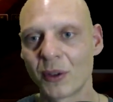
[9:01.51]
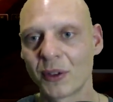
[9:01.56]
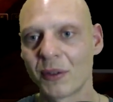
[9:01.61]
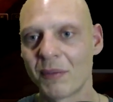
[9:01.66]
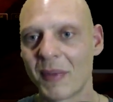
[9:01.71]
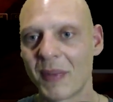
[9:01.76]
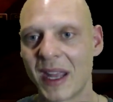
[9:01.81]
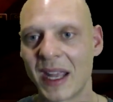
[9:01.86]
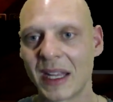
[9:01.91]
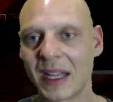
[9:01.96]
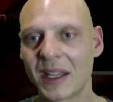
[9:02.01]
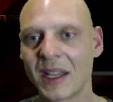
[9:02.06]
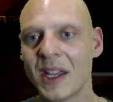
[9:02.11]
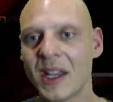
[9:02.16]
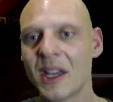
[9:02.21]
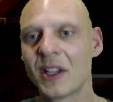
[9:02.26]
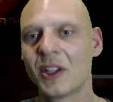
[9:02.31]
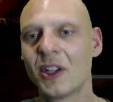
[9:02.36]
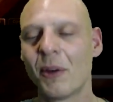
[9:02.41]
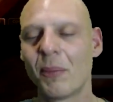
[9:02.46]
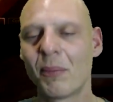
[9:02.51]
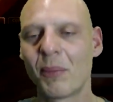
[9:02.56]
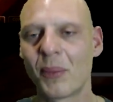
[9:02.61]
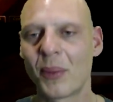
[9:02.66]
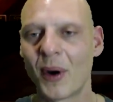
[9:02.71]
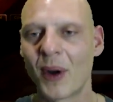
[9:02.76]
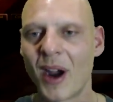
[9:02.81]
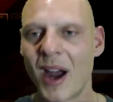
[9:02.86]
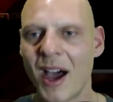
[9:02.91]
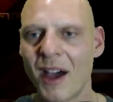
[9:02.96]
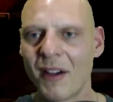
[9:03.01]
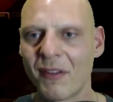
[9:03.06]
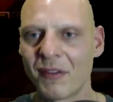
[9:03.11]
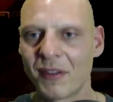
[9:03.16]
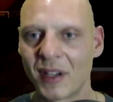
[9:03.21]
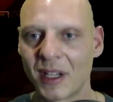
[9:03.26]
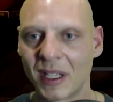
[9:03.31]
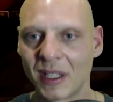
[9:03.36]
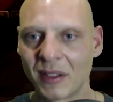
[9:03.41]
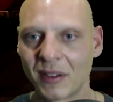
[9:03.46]
to make, the
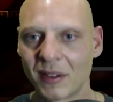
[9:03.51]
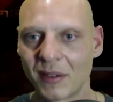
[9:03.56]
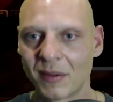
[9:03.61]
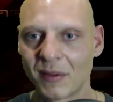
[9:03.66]
profit